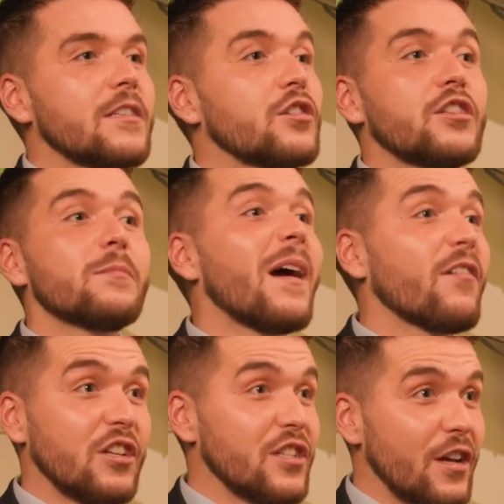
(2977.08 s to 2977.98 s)
this is just an
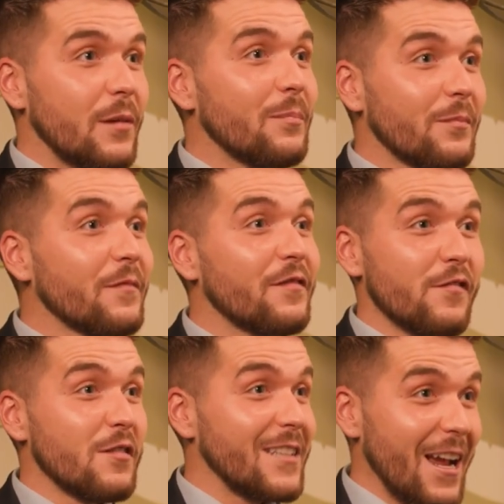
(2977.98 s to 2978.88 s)
American term
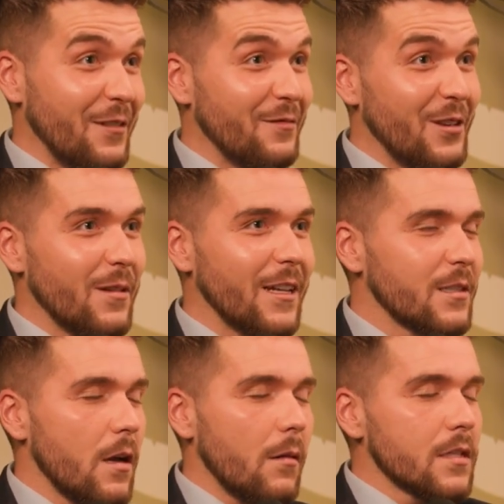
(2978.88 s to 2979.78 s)
for a second
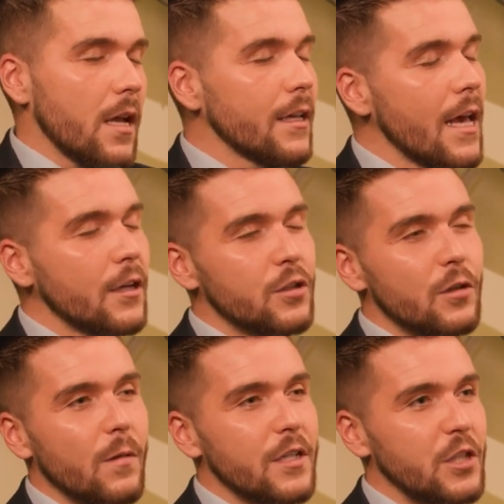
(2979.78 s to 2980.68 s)
viewing. So I was like, yeah,
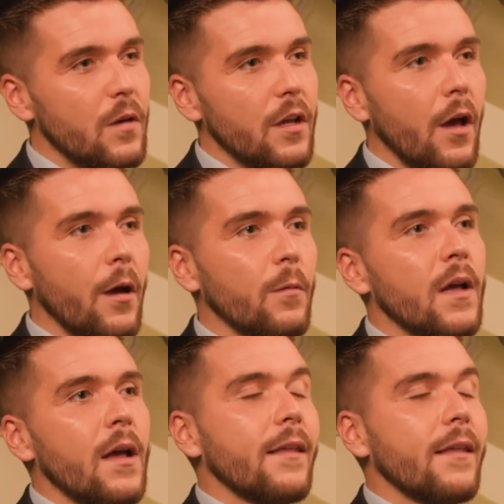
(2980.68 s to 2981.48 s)
sure. When do you want to go?